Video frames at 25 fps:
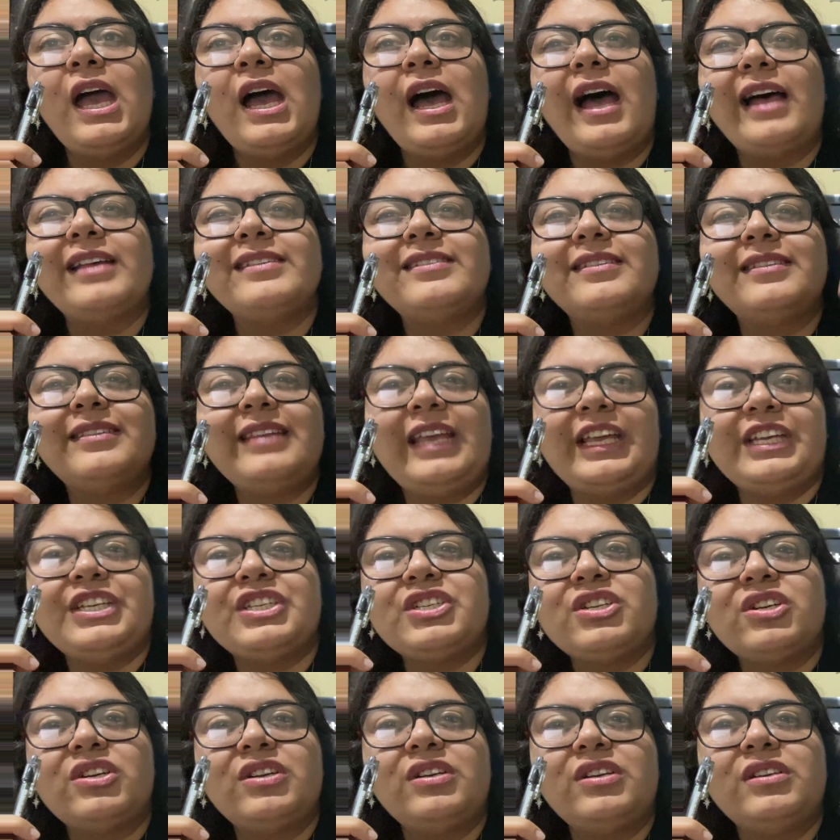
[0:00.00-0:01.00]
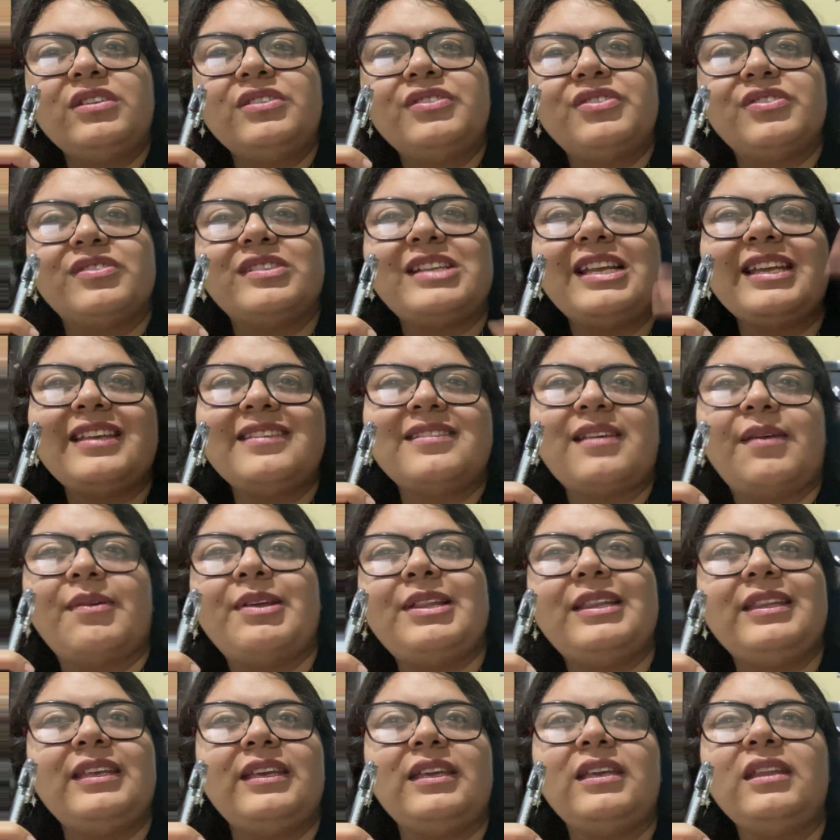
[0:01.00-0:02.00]
as a danger, just like
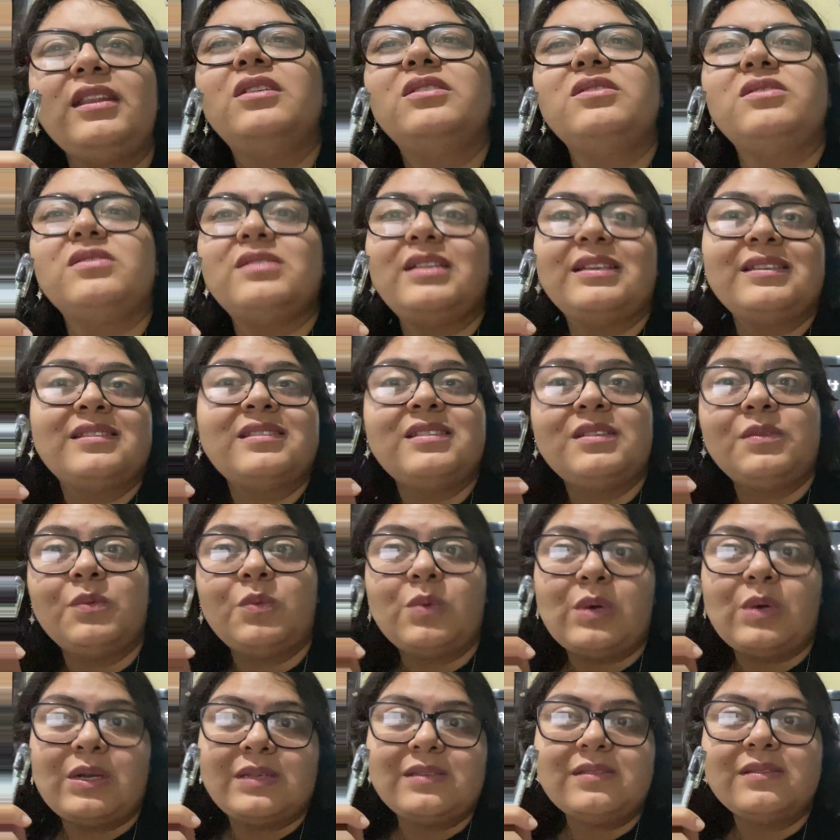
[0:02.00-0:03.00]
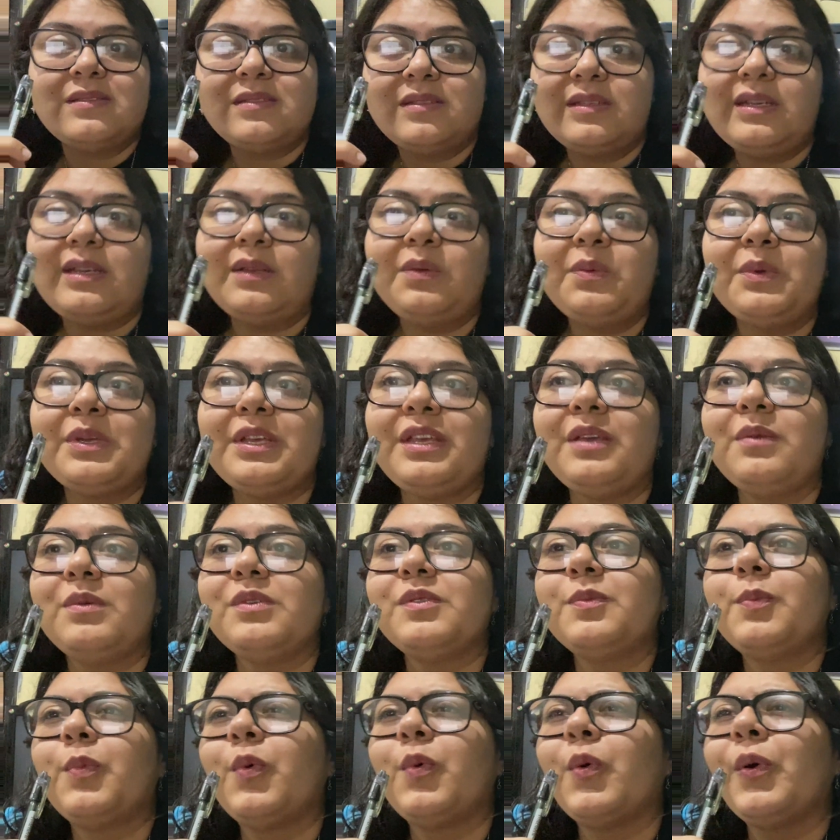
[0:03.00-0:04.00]
Isabel did, just like she once did when he
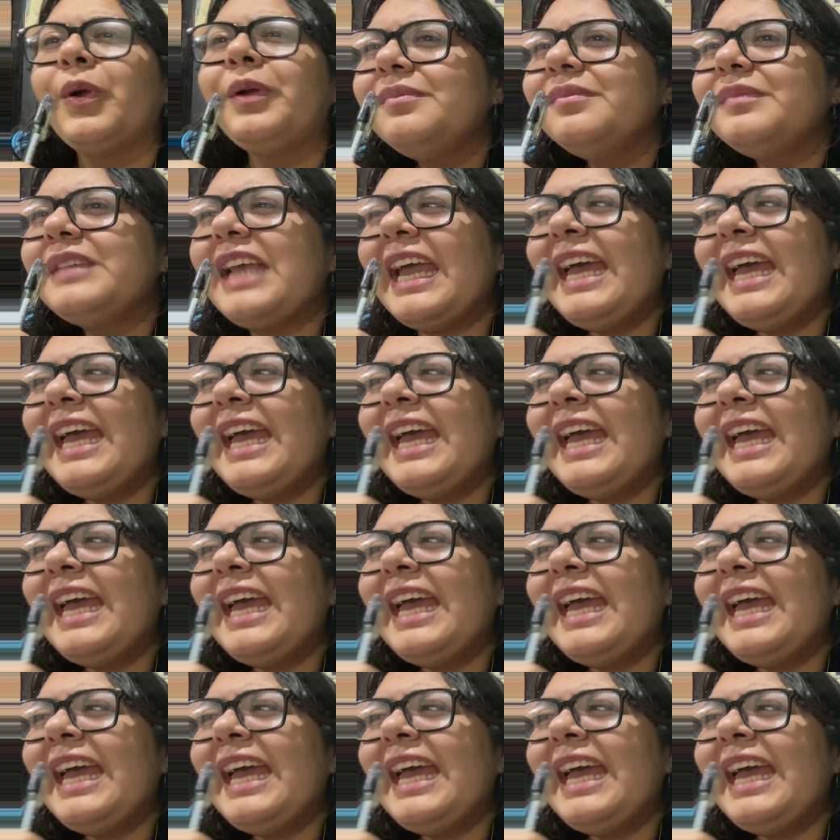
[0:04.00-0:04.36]
was born.